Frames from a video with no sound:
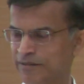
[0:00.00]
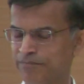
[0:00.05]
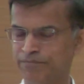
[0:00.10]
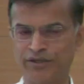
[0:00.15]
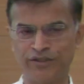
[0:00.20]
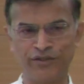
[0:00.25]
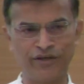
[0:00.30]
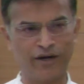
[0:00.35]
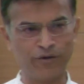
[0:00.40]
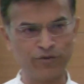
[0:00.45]

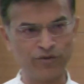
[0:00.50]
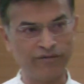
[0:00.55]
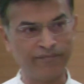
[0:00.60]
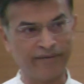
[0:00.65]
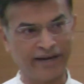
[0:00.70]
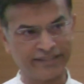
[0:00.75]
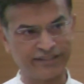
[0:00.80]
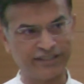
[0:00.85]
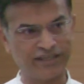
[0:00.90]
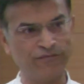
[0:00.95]
But you have to
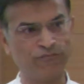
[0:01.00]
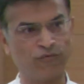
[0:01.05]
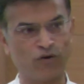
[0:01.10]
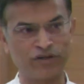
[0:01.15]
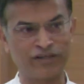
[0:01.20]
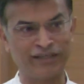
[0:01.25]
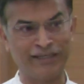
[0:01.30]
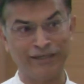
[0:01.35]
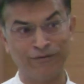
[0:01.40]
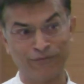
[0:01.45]
imagine
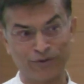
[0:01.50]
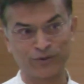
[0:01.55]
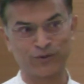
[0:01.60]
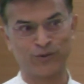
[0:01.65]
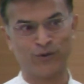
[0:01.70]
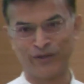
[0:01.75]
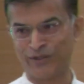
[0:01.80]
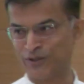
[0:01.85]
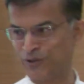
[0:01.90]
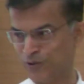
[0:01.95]
what he was
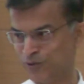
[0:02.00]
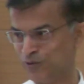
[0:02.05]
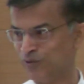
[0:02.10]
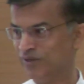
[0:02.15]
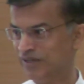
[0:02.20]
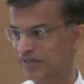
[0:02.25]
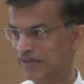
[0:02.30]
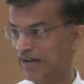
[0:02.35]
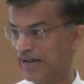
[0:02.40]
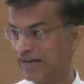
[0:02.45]
going through
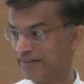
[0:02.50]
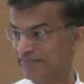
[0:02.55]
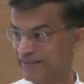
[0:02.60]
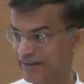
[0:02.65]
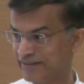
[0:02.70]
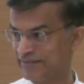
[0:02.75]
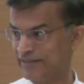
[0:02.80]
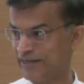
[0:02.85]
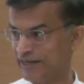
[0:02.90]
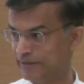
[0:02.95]
at
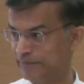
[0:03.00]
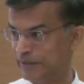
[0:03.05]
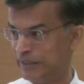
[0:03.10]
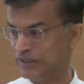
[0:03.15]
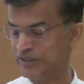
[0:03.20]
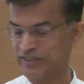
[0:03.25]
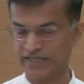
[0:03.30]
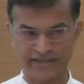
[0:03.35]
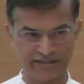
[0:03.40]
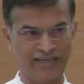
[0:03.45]
that time
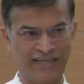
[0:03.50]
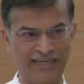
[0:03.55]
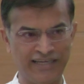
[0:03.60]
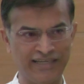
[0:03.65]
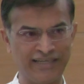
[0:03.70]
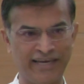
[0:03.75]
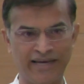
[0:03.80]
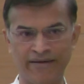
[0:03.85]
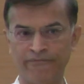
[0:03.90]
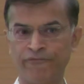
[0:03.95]
in China. He
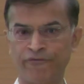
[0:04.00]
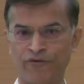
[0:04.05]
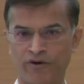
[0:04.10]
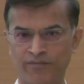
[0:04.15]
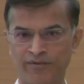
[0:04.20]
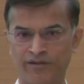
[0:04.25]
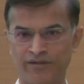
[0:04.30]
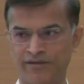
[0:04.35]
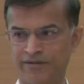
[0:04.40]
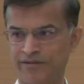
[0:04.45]
came
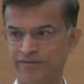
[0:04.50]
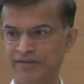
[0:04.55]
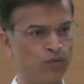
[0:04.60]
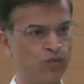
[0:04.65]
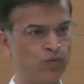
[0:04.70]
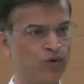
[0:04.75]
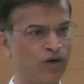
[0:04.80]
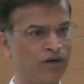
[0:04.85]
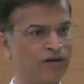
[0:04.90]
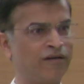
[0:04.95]
from a
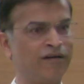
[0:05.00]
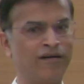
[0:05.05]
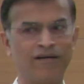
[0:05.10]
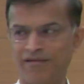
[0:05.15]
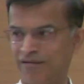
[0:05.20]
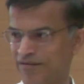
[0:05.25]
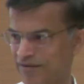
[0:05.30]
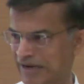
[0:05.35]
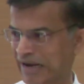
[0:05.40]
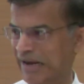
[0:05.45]

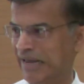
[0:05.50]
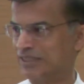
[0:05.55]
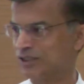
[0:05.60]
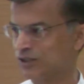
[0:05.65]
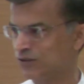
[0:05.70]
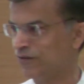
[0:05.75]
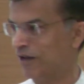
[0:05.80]
worker class